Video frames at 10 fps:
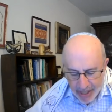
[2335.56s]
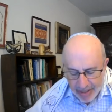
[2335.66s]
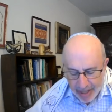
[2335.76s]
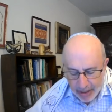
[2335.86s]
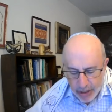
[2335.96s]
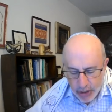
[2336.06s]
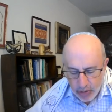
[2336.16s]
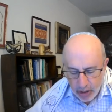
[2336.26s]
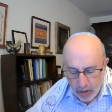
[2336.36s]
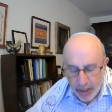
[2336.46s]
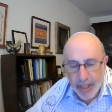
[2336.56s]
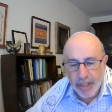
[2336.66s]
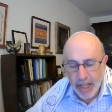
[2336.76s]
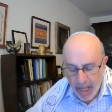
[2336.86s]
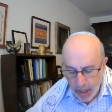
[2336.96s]
a daily struggle in
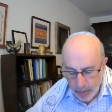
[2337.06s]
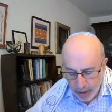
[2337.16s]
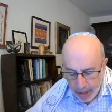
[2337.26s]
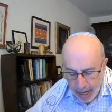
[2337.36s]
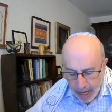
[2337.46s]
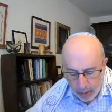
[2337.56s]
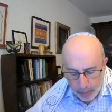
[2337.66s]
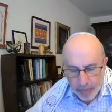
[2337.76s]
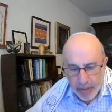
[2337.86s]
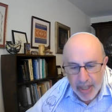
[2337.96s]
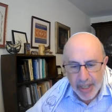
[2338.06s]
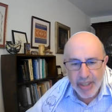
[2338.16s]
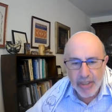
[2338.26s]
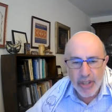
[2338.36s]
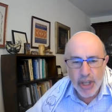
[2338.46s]
the here and now,
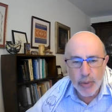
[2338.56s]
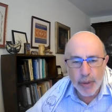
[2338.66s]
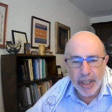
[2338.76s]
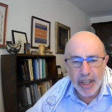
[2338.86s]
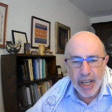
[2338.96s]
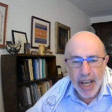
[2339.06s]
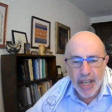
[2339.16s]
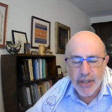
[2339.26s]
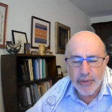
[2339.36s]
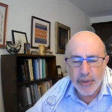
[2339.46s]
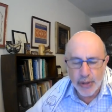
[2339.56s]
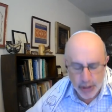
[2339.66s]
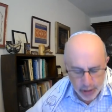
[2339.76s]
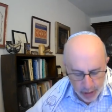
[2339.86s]
continuing as a future